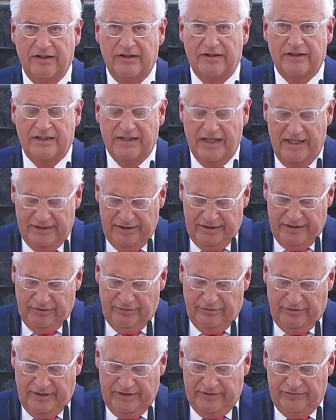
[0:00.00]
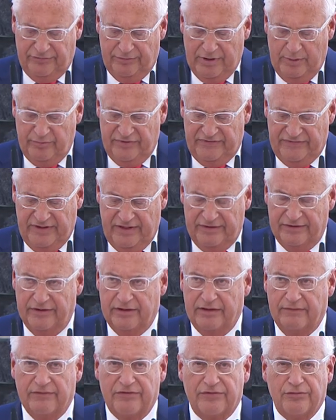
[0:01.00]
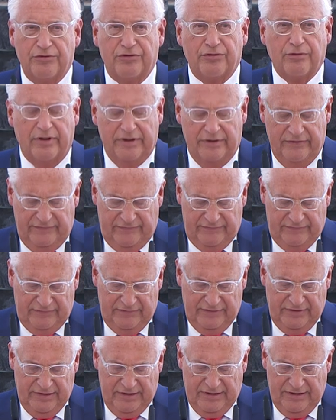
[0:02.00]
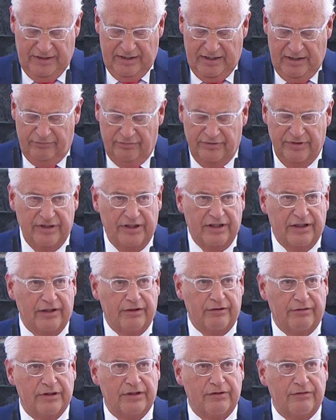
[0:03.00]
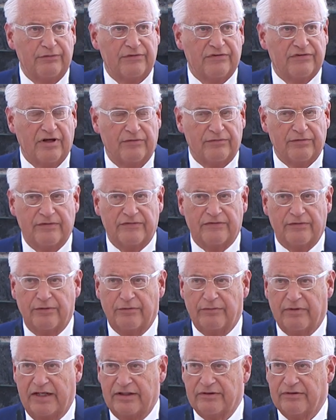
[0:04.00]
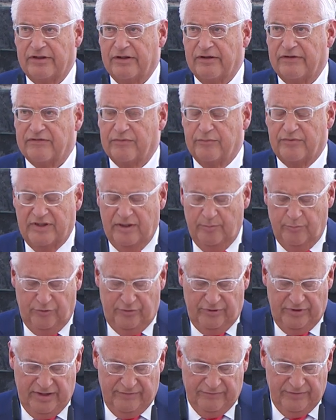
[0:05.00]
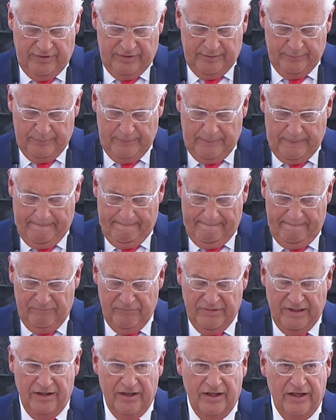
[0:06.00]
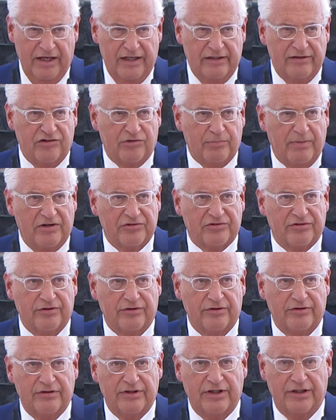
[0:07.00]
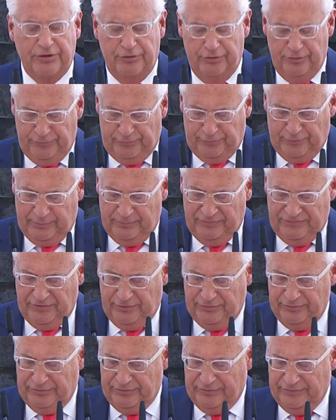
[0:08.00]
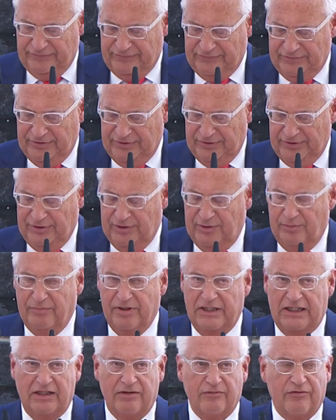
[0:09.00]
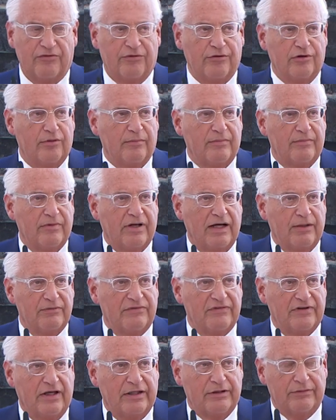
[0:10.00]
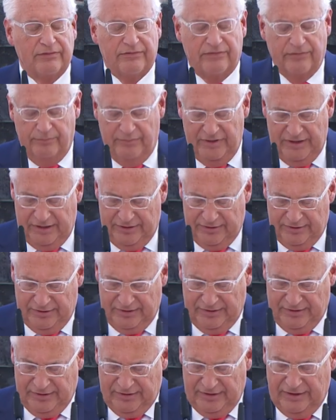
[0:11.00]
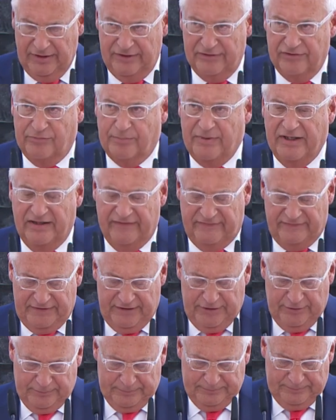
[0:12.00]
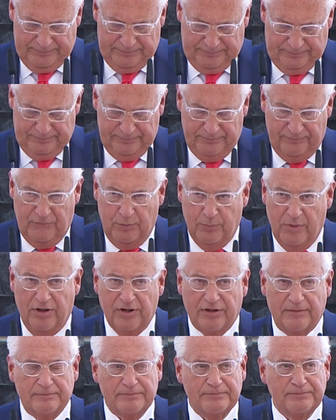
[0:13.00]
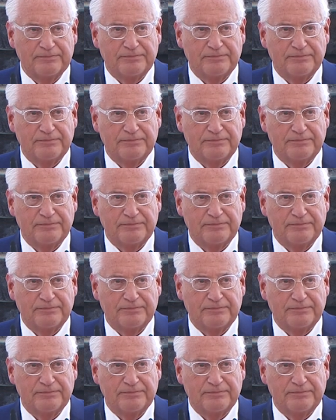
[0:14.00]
the United Airlines representatives who join us every year and who suffered so greatly on September 11th, and the special and uniformed soldiers, many of whom I was honored to meet this past year. Welcome.